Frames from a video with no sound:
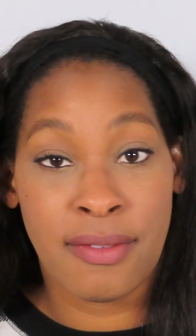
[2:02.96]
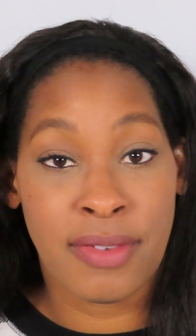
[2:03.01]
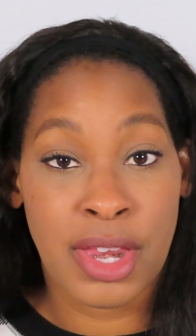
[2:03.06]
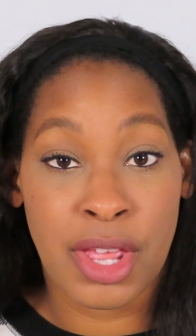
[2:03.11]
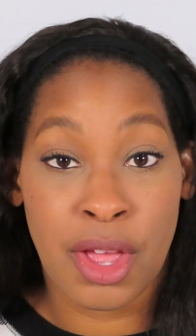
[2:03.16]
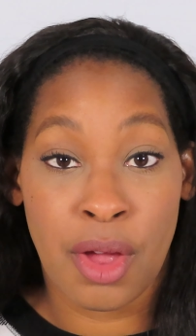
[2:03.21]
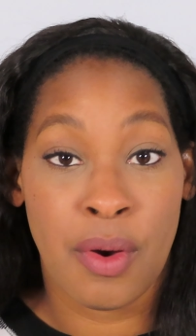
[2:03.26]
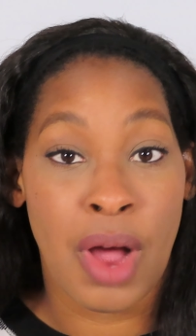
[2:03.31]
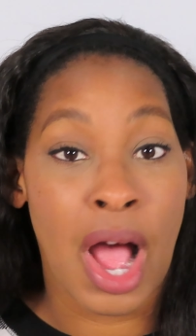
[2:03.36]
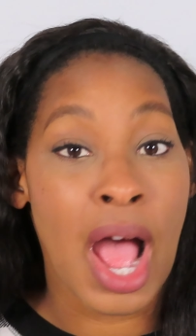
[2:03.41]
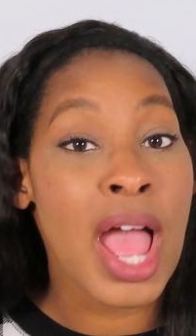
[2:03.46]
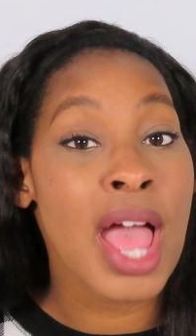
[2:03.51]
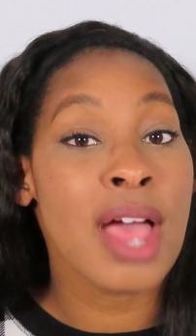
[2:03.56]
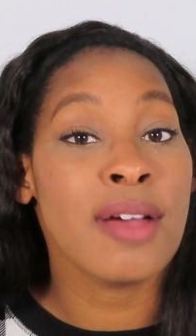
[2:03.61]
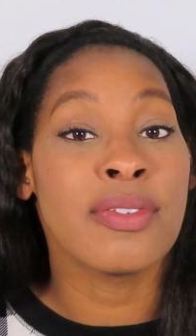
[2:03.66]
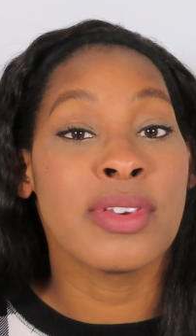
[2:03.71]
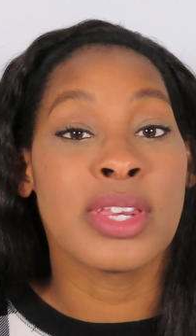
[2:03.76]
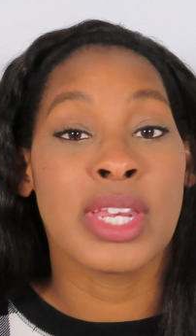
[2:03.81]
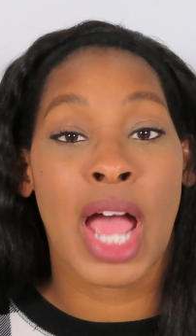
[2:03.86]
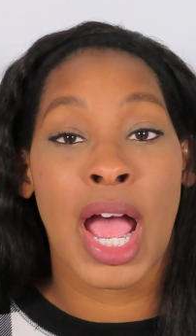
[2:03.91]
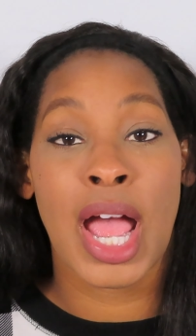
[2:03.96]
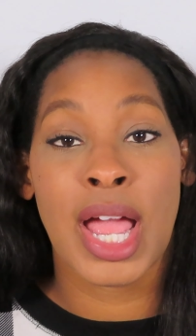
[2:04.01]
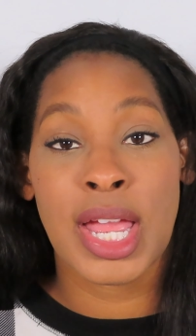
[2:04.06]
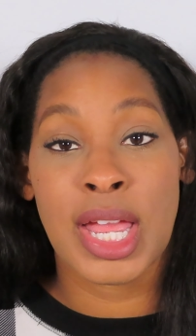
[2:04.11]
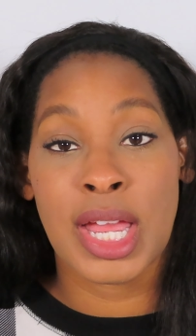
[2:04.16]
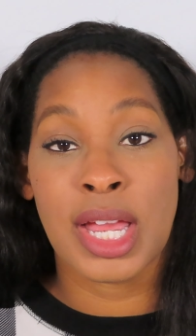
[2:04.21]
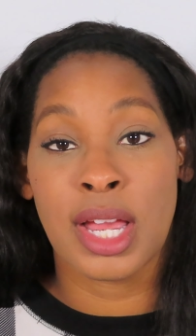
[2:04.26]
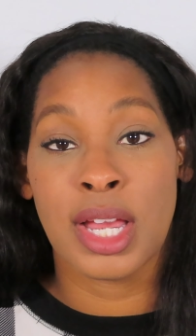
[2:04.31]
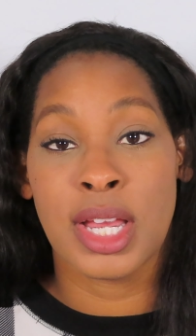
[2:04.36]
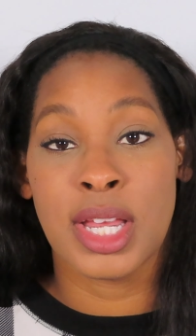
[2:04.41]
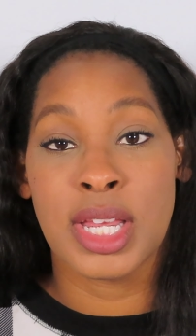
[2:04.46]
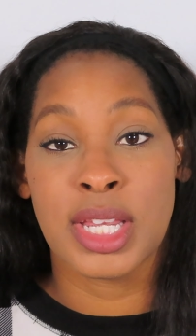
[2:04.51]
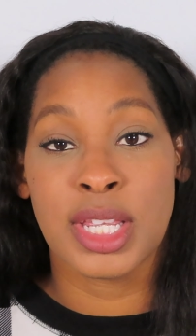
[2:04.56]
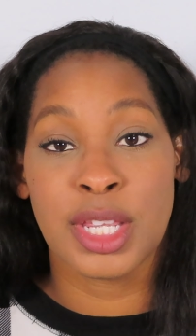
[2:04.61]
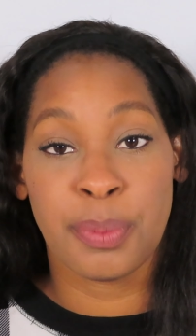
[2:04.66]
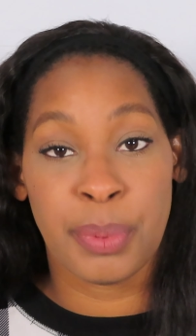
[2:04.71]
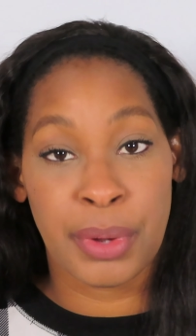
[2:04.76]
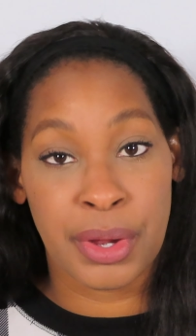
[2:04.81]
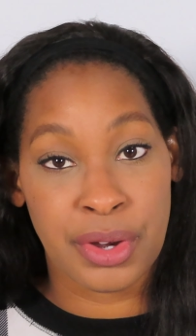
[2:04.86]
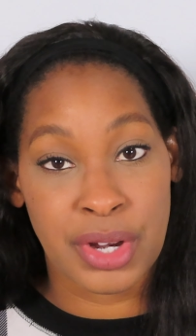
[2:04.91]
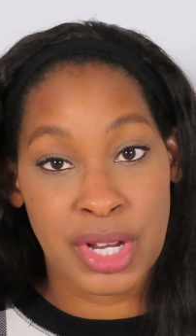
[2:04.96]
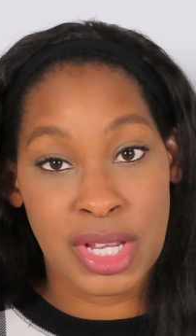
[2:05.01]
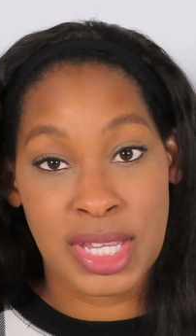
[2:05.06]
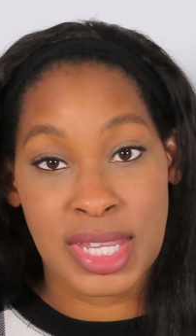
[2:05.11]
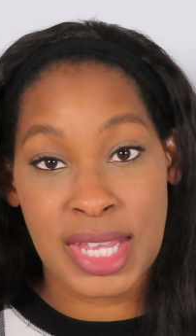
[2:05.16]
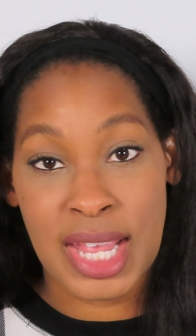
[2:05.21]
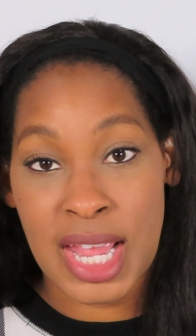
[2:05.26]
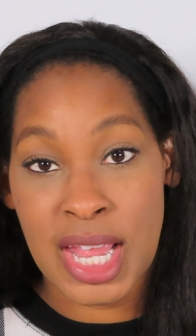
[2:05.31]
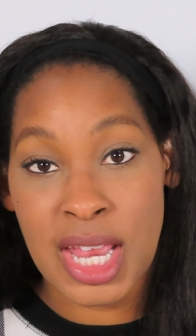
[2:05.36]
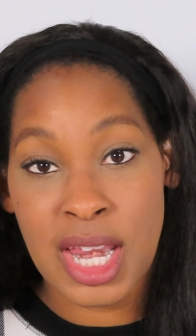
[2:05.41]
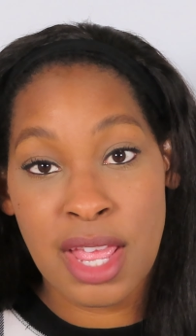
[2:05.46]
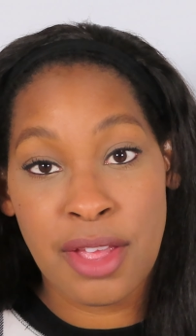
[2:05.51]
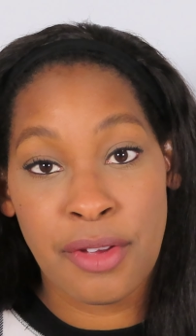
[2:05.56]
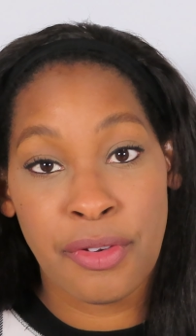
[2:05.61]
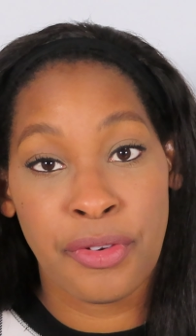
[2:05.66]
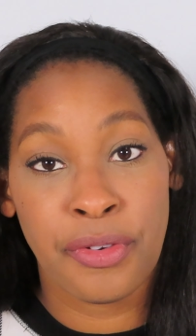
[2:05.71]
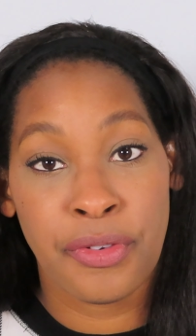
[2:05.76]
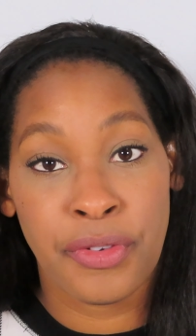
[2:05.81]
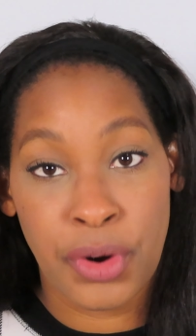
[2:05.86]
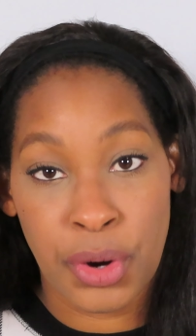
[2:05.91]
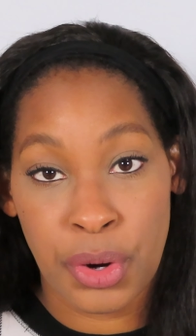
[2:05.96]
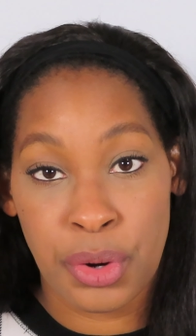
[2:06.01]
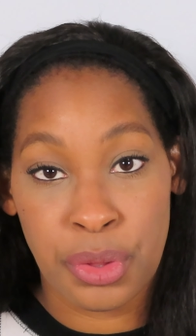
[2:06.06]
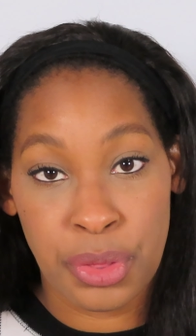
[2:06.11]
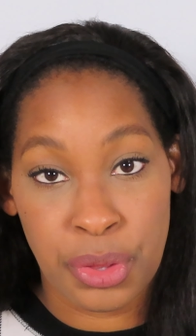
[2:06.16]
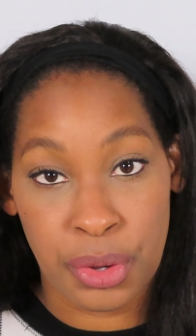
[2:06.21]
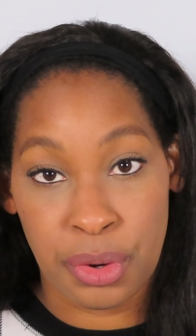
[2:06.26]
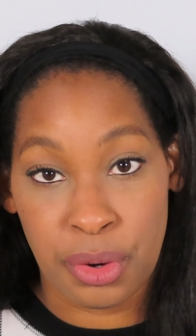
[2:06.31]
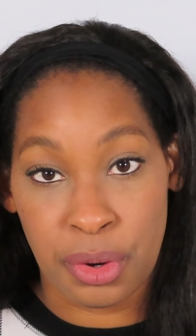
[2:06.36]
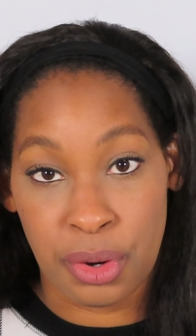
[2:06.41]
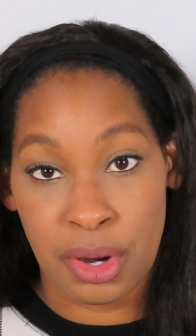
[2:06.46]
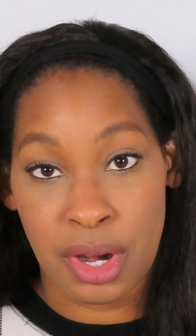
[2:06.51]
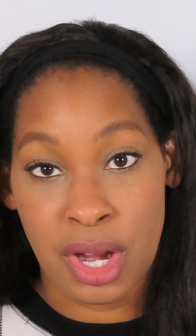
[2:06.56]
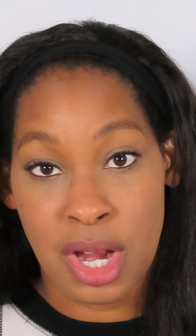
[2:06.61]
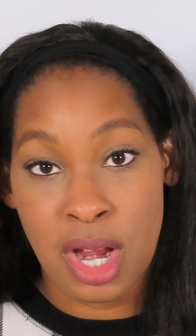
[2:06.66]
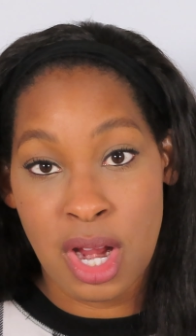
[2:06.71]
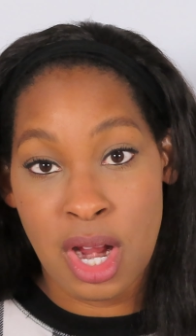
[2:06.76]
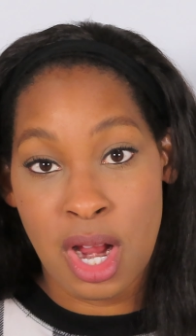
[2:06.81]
video, I have not experienced any further